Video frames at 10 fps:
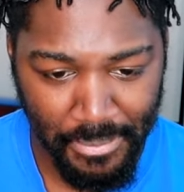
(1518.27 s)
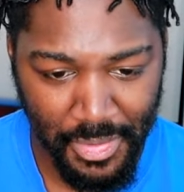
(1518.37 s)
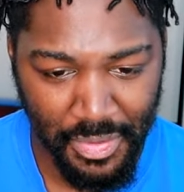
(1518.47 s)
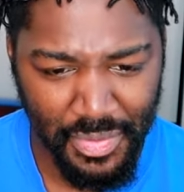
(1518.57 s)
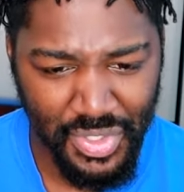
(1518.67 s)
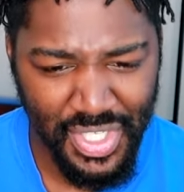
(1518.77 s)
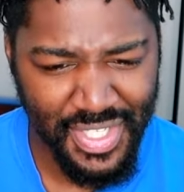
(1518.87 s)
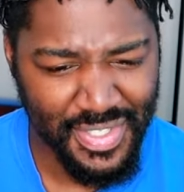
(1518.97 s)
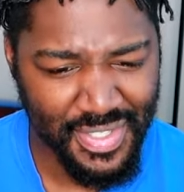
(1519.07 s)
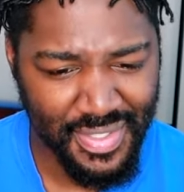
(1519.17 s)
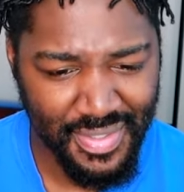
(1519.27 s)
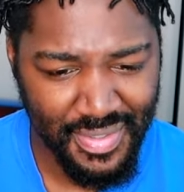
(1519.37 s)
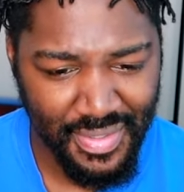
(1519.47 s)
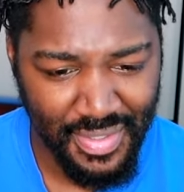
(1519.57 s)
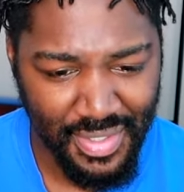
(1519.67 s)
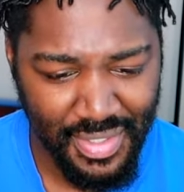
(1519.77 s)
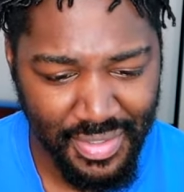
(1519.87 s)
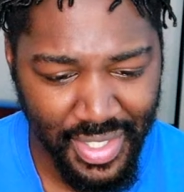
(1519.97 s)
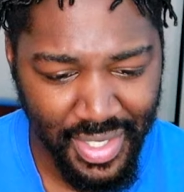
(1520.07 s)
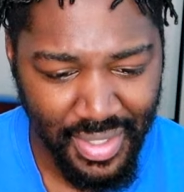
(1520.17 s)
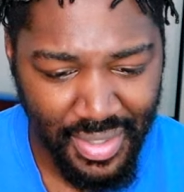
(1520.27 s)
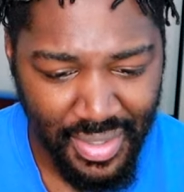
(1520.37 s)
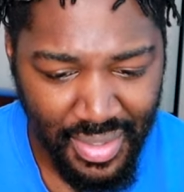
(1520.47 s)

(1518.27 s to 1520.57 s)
who is this? Is this her dad?